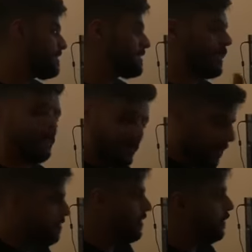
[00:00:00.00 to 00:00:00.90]
The sun is
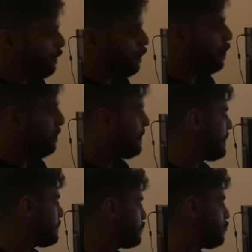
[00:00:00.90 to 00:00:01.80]
coming
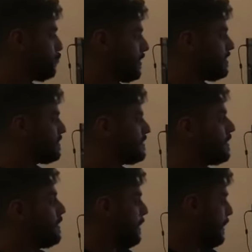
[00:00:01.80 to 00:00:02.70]
from east to
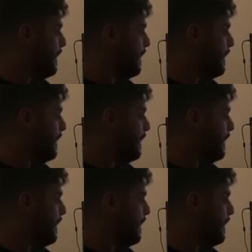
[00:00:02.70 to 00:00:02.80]
west,